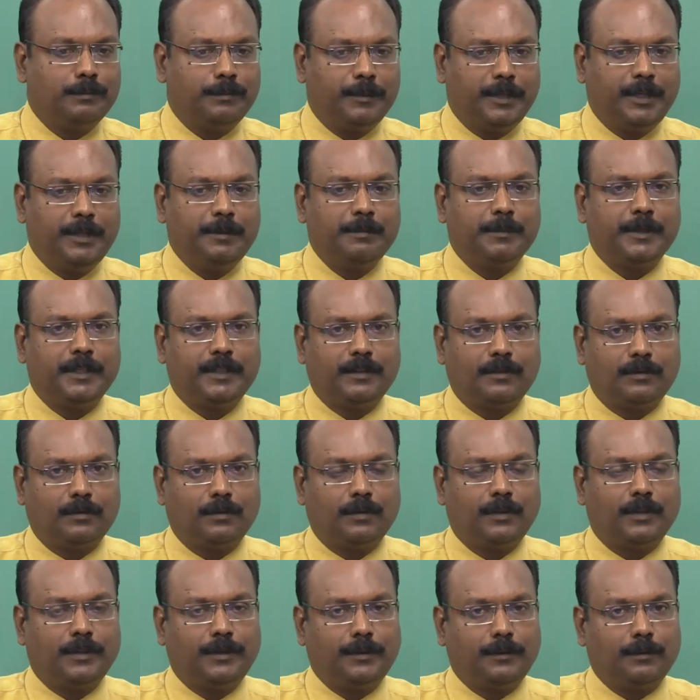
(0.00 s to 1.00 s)
minimize
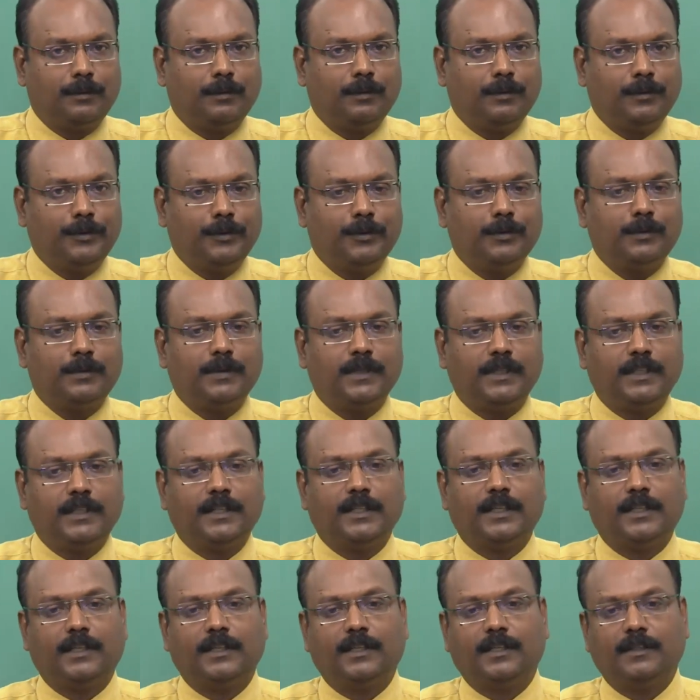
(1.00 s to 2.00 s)
so that you do not use any
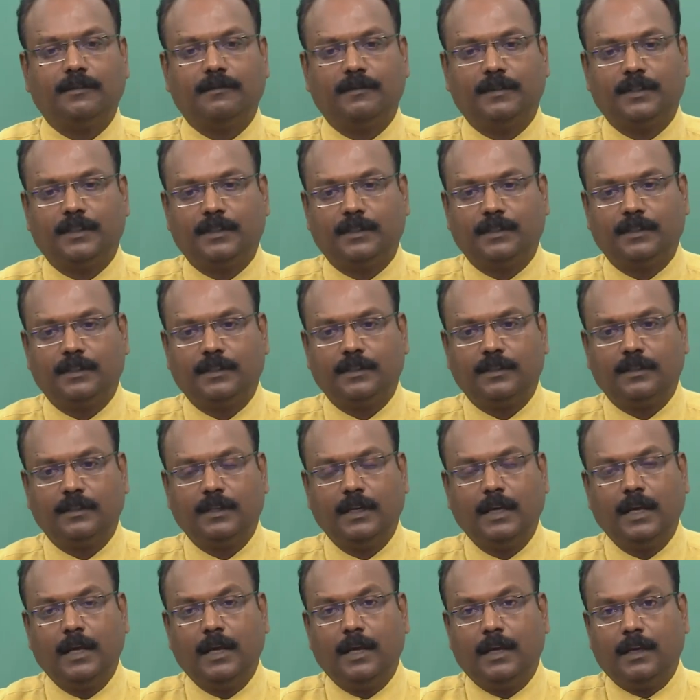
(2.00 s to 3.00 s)
negative gestures,
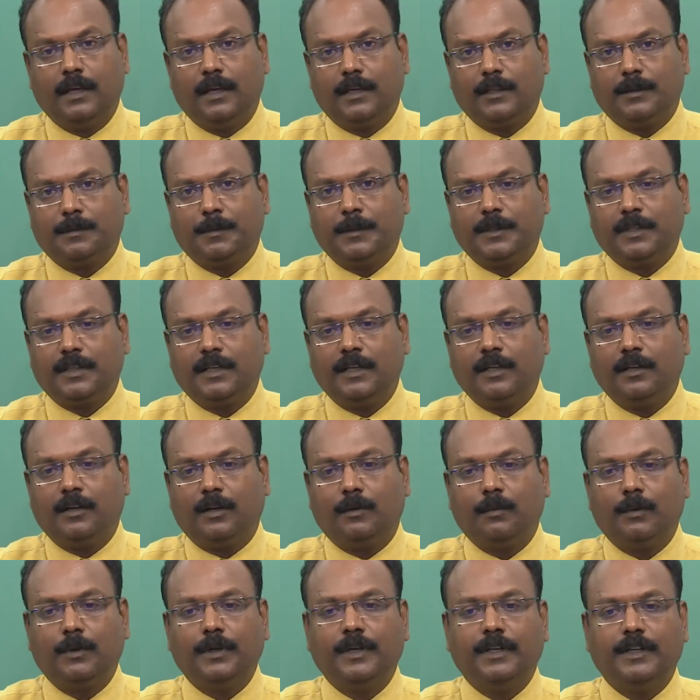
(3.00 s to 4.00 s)
especially
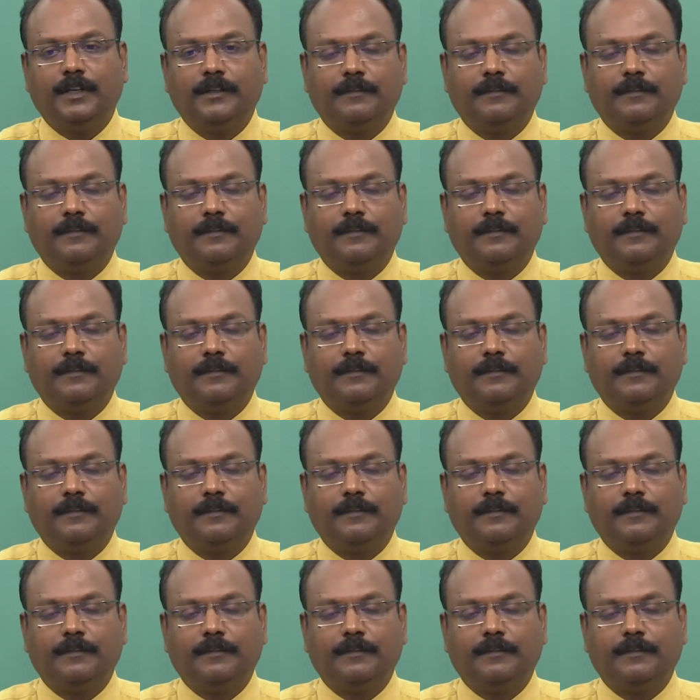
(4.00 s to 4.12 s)
avoid